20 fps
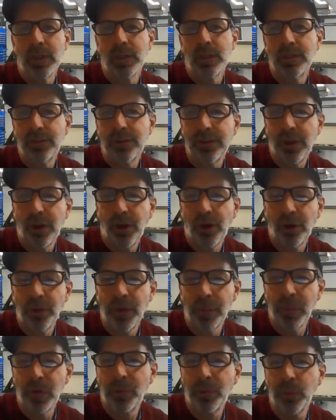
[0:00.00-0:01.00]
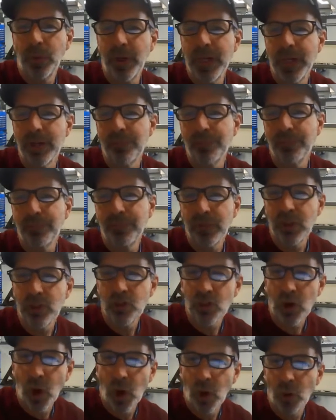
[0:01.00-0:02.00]
So number 3,
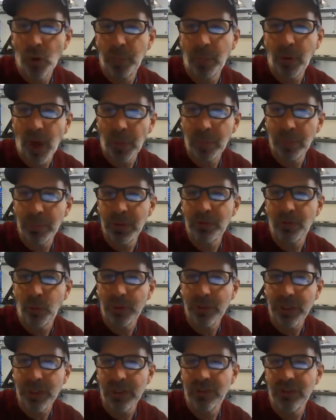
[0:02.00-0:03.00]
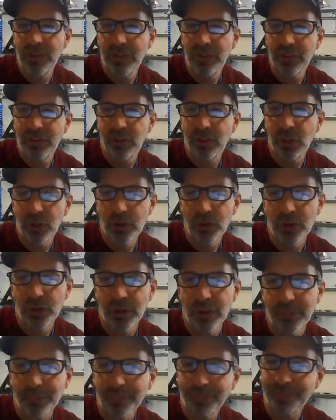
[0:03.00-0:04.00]
show the problem before teaching the
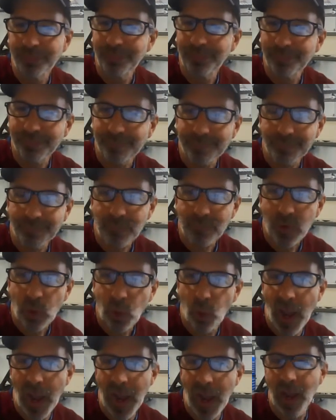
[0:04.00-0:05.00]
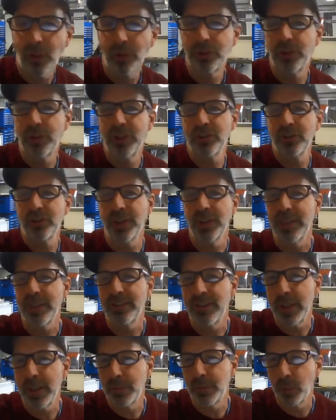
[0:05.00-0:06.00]
solution. Wow, traditionally
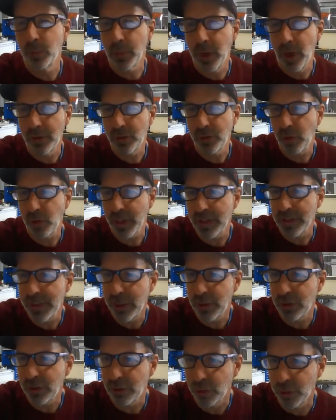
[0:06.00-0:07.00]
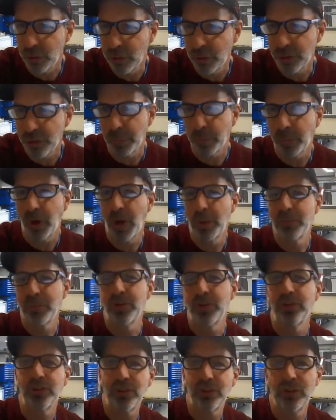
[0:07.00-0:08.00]
it seems that we always try to teach solutions to
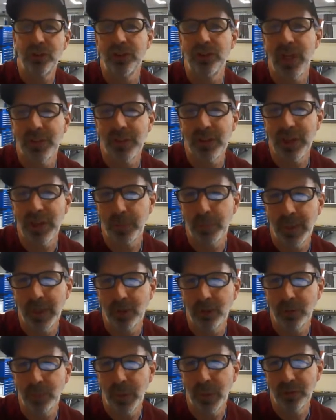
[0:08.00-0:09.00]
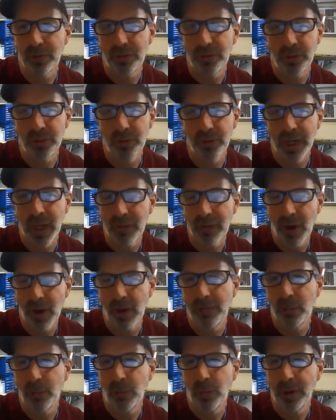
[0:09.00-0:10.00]
problems that the students haven't yet been exposed to, and I've
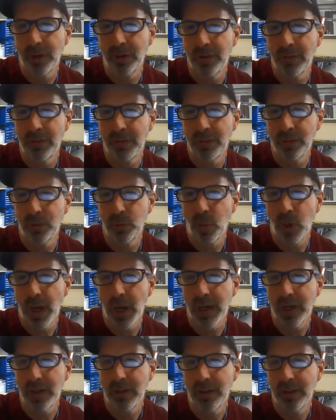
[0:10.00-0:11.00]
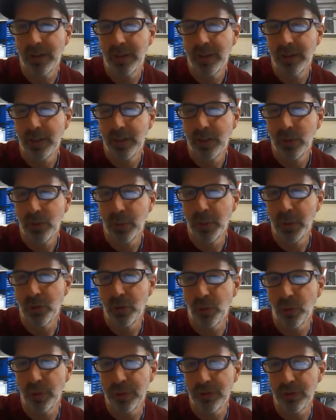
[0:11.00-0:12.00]
often wondered if this is why the
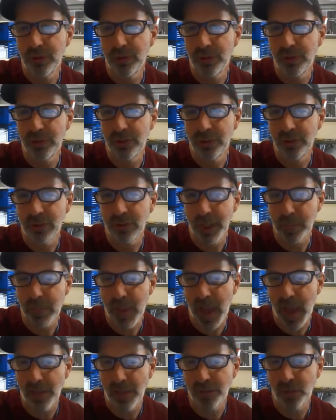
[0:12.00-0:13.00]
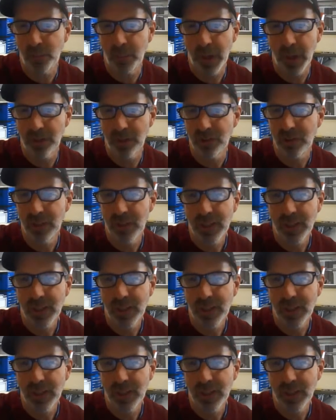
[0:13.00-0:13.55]
majority of students dislike math so much.